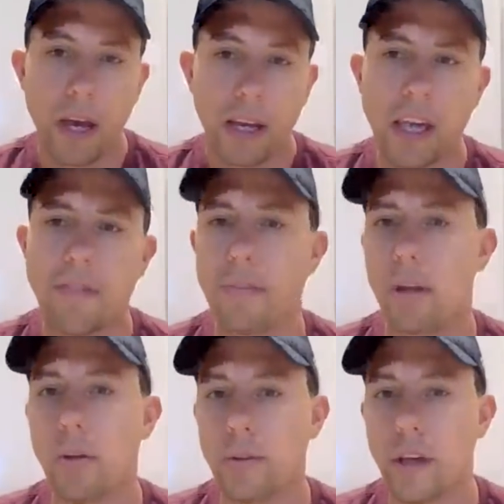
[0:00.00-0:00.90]
give them a
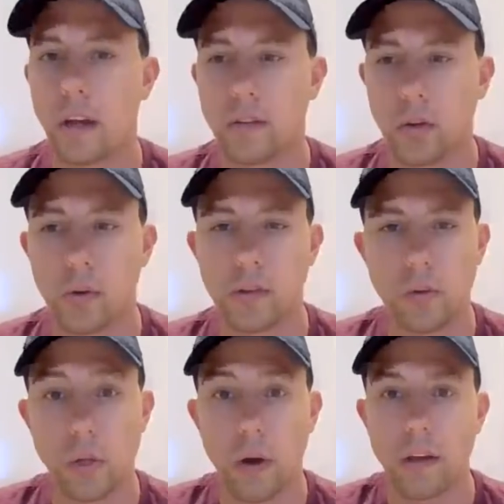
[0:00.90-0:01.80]
new set of tools to
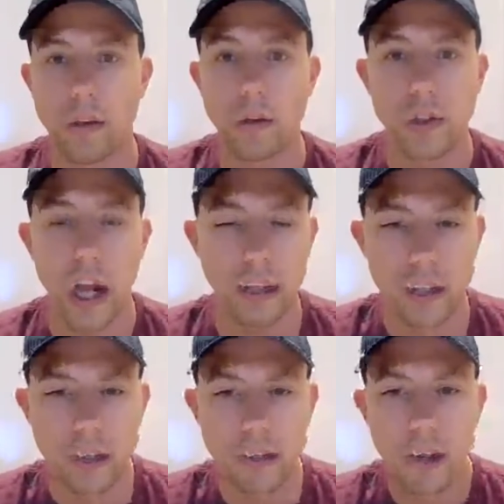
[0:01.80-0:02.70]
address those
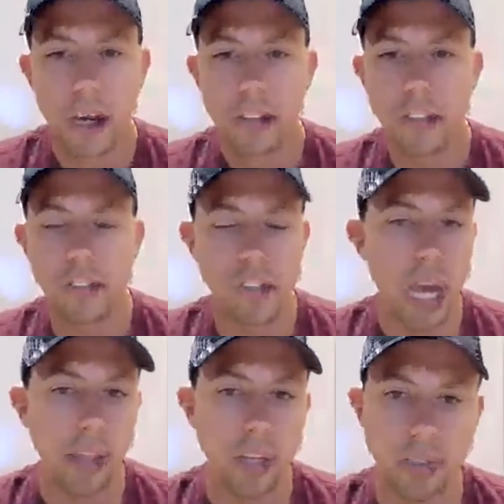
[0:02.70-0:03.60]
challenges. These are
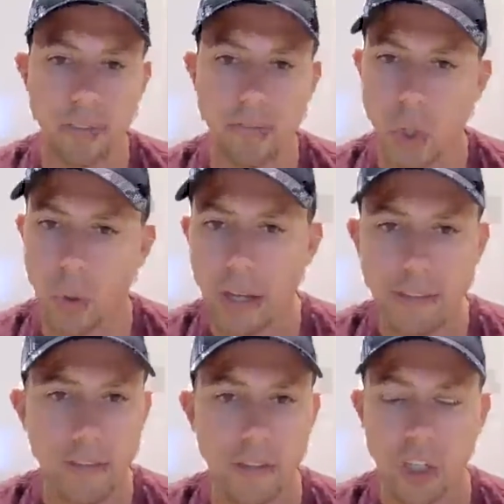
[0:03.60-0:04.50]
challenges of
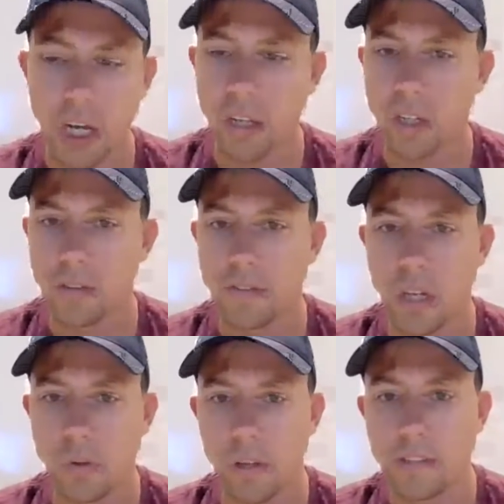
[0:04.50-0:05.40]
trust, challenges of
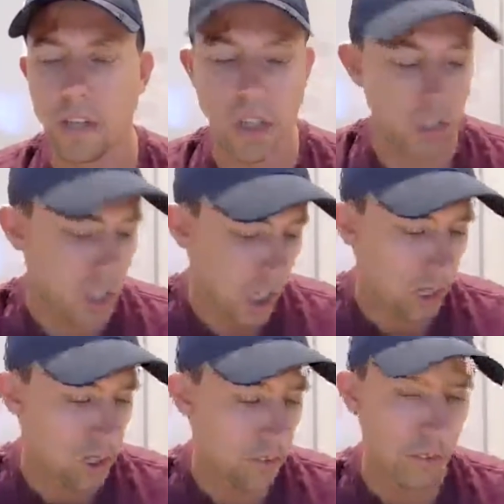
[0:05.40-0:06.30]
centralization,
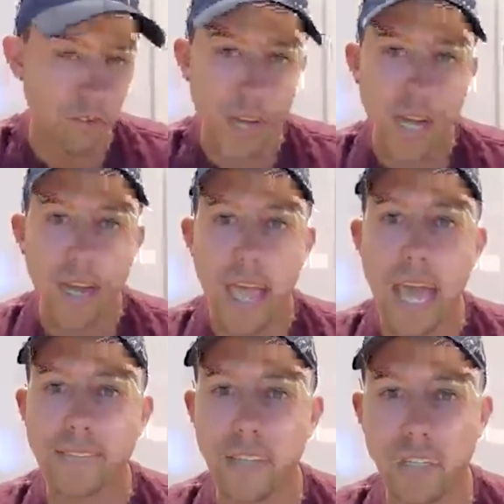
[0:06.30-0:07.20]
challenges of
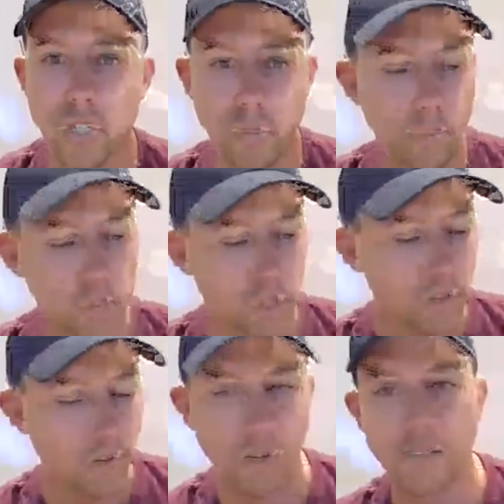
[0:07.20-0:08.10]
asset distribution
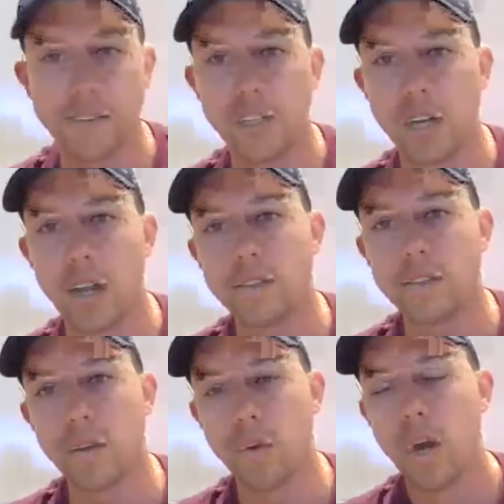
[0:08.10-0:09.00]
and tokenization. And
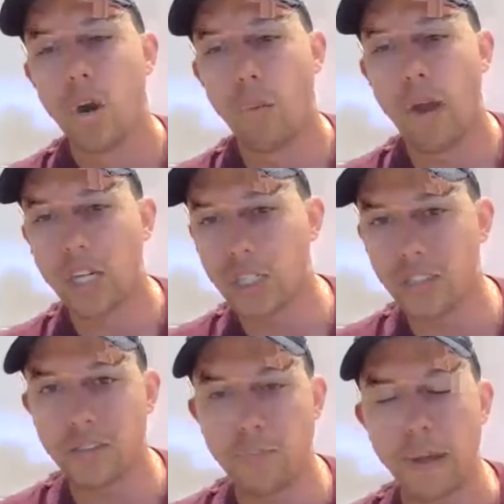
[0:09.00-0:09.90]
so we're
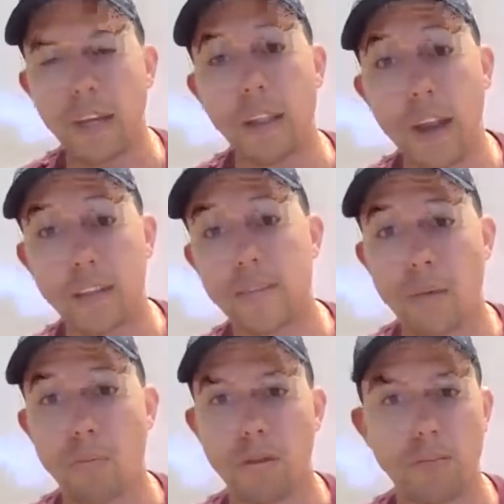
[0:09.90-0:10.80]
actually spending a lot of
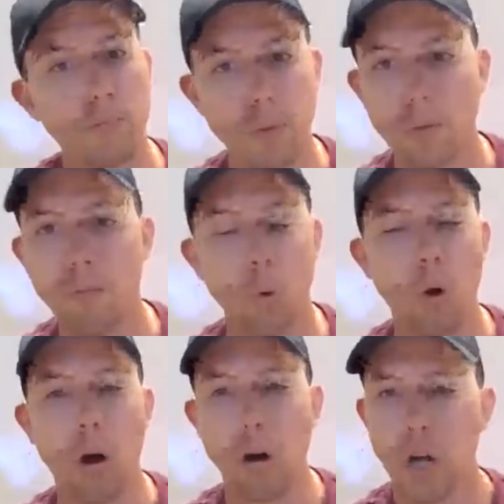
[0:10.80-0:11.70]
time with
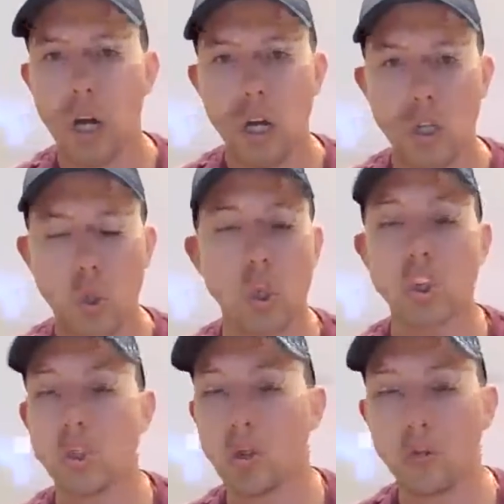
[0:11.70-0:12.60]
more
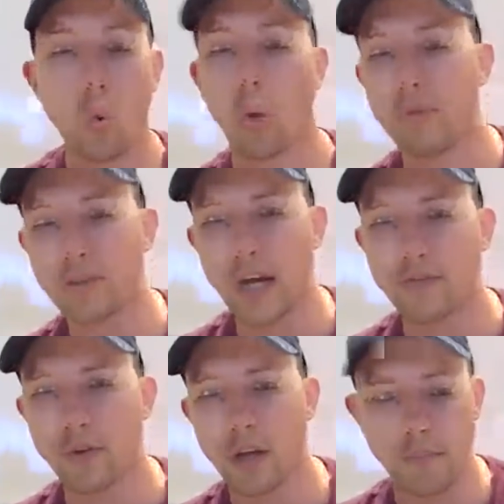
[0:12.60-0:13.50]
traditional normal
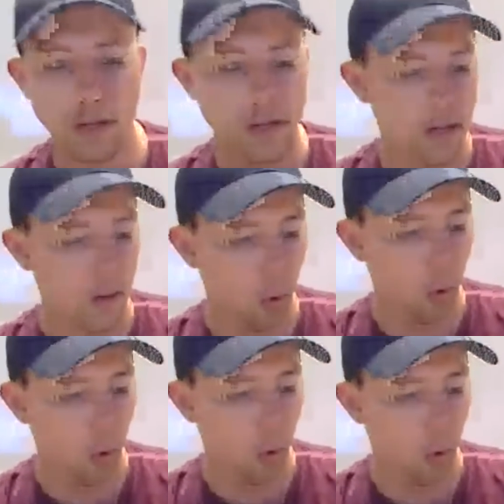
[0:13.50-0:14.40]
software companies and